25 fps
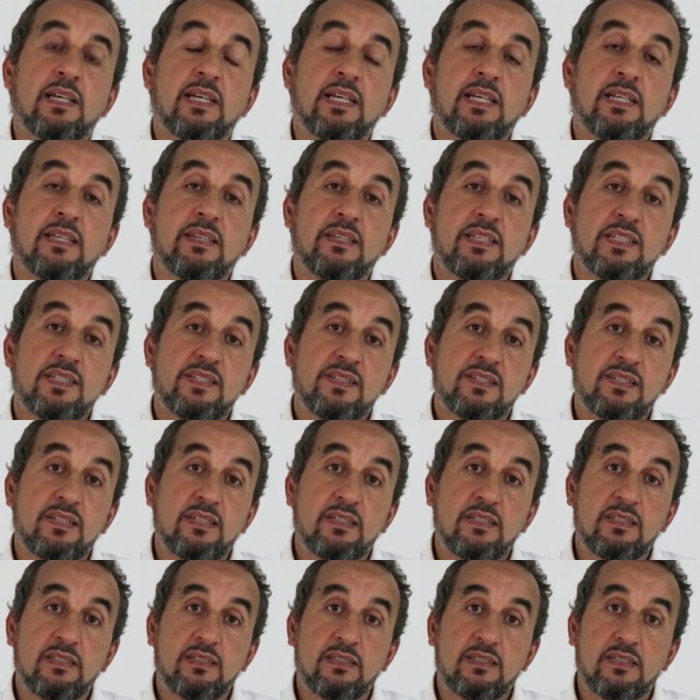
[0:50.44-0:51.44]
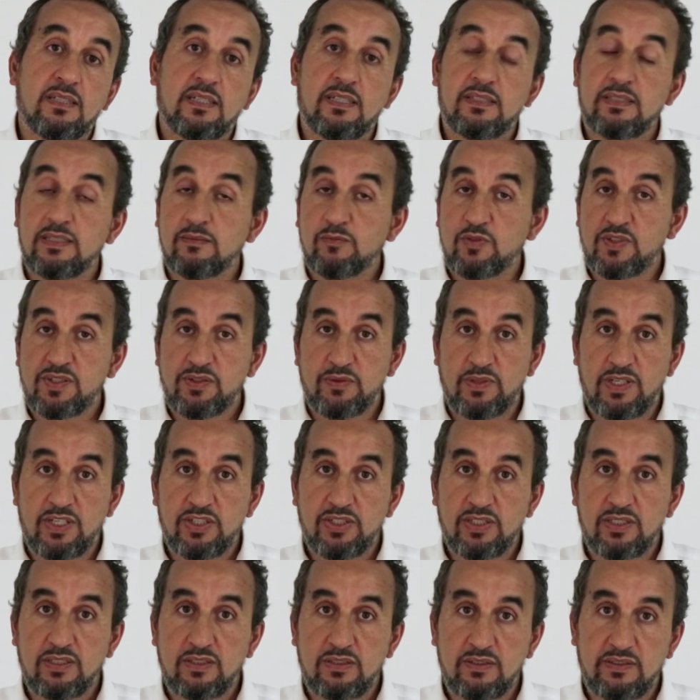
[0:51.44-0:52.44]
In this
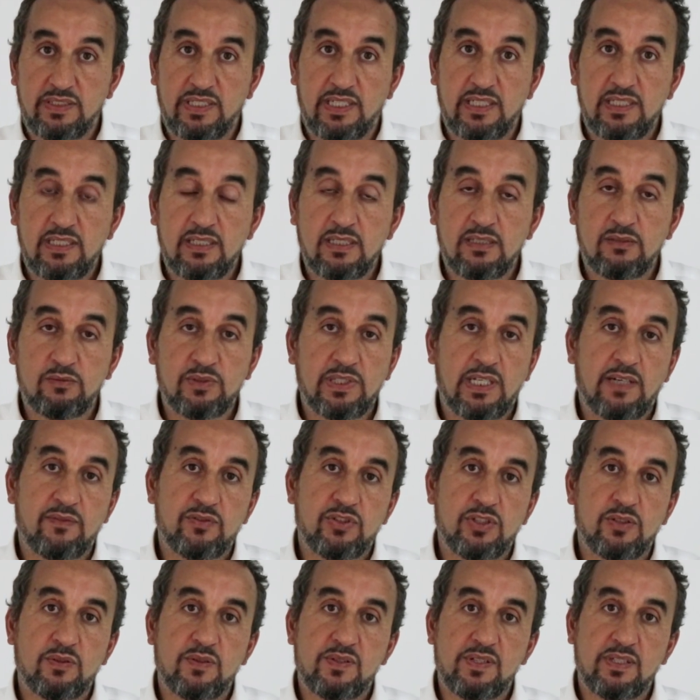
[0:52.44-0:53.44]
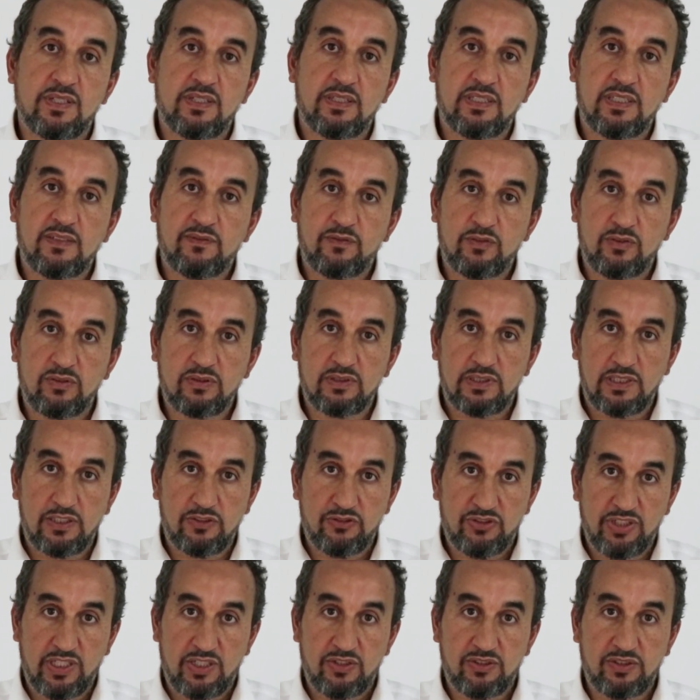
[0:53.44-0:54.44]
demonstration today, we have chosen the fuel
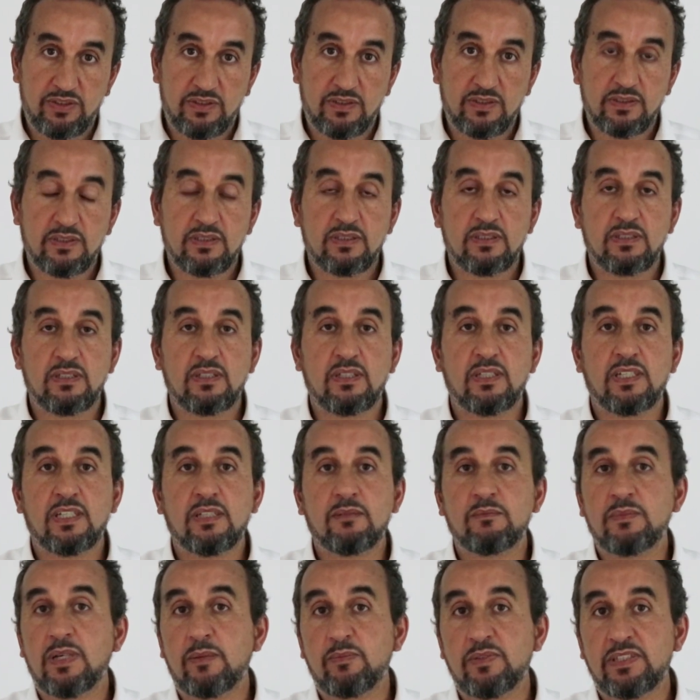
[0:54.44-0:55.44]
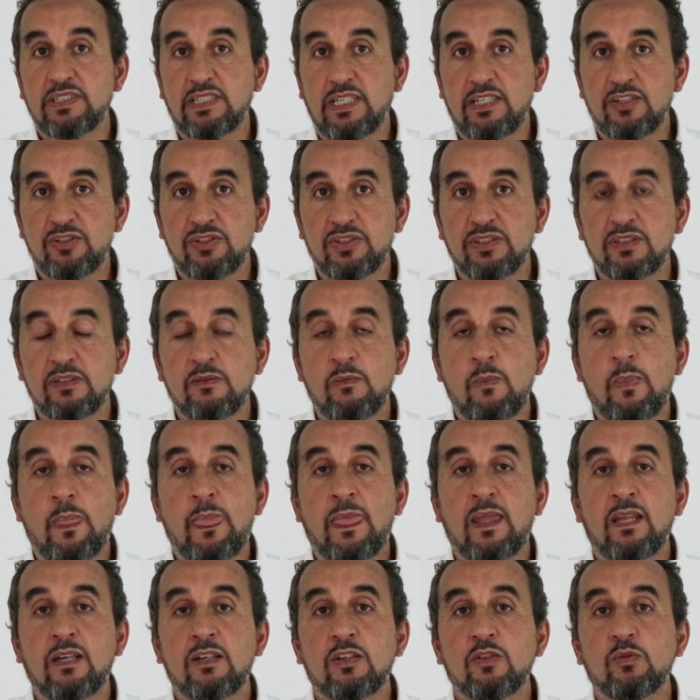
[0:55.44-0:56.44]
injection application,
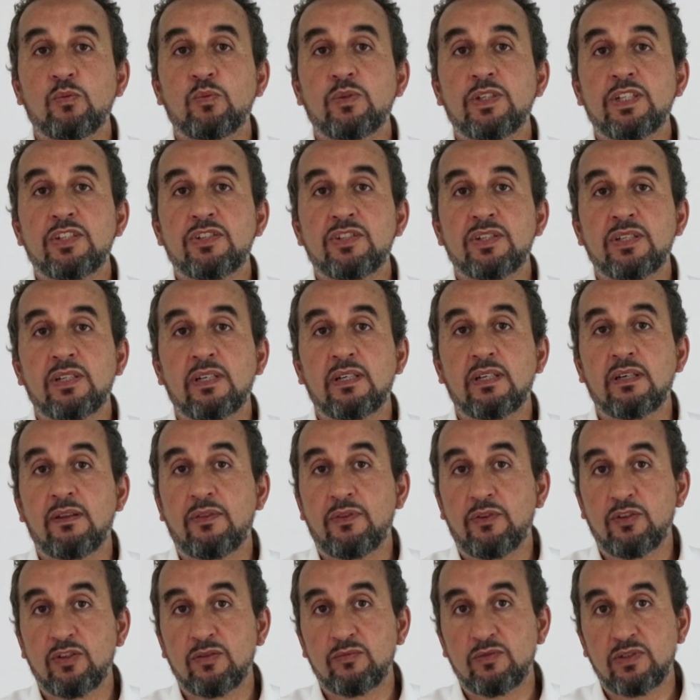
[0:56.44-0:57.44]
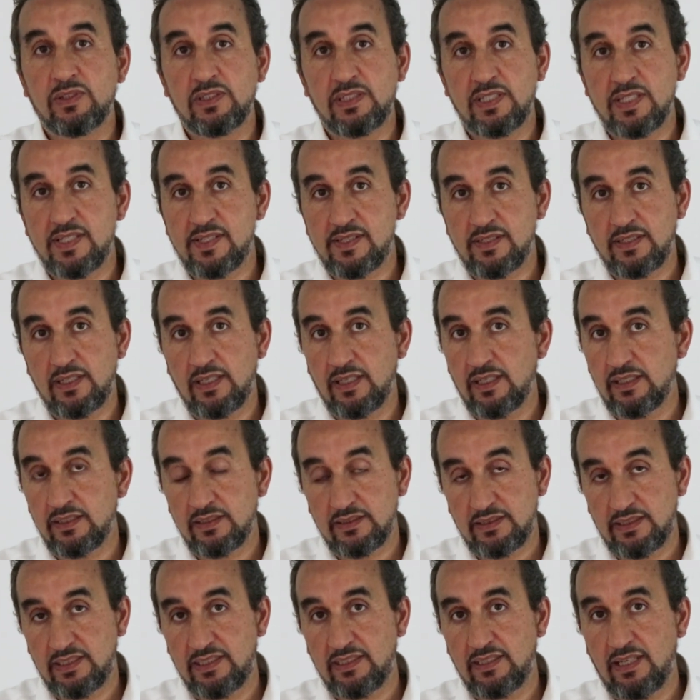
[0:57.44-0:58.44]
which thermal is
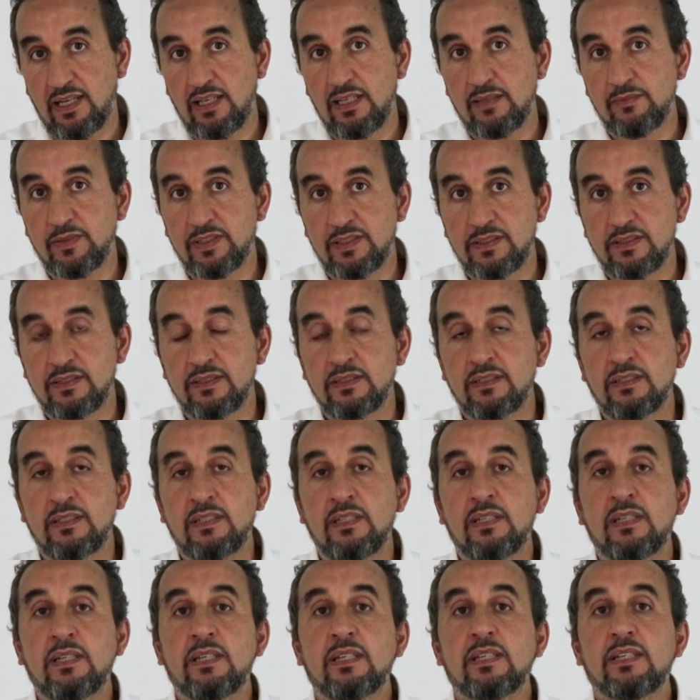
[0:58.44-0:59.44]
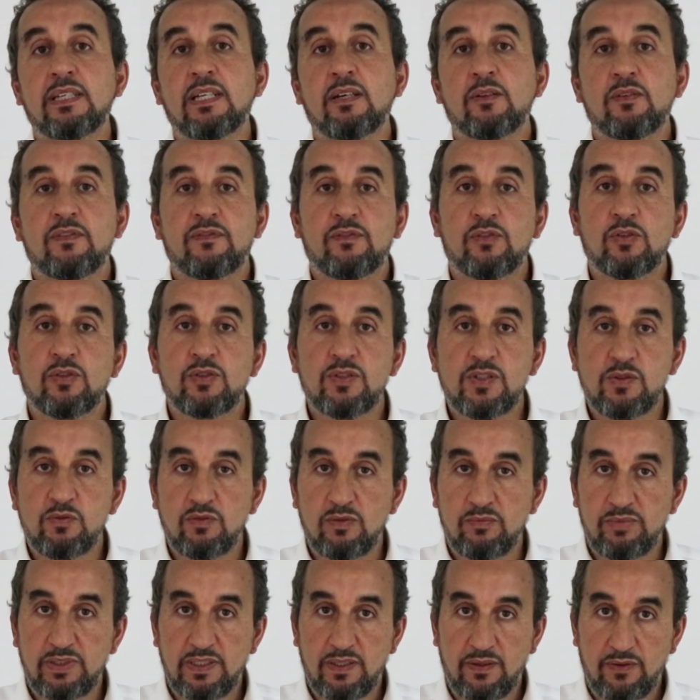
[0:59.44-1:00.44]
a key element. Now the focus
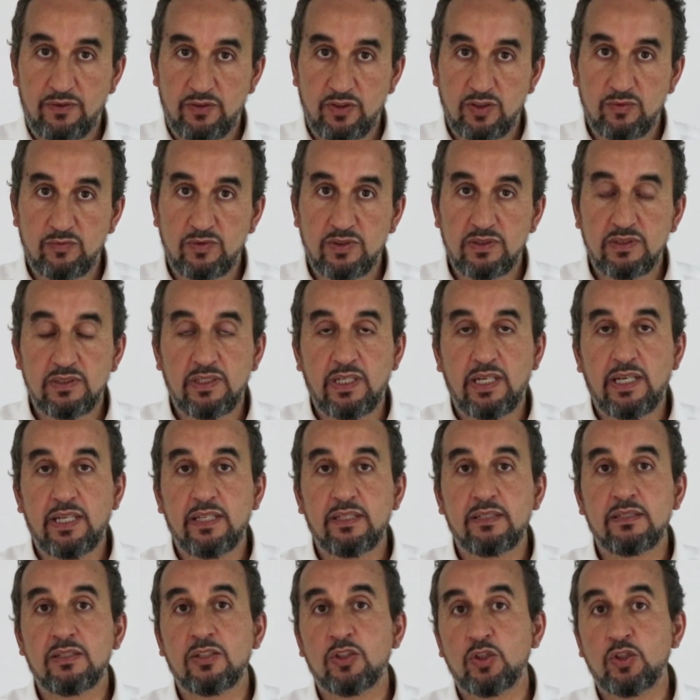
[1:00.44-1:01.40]
will be thermal, and